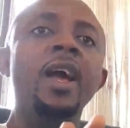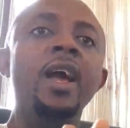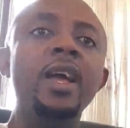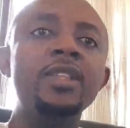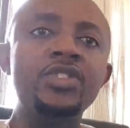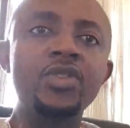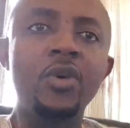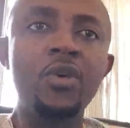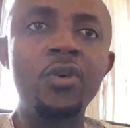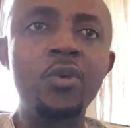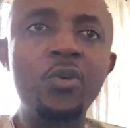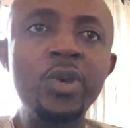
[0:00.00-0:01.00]
And
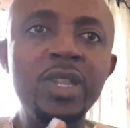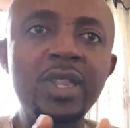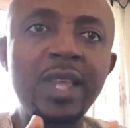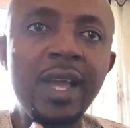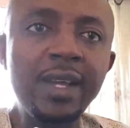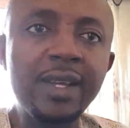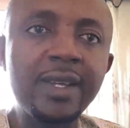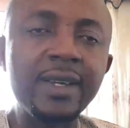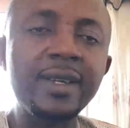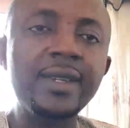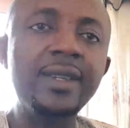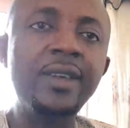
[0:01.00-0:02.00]
so we take
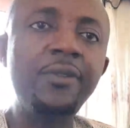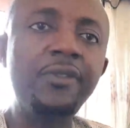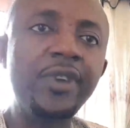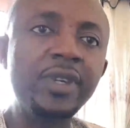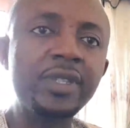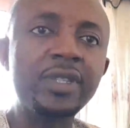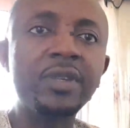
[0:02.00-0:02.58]
the first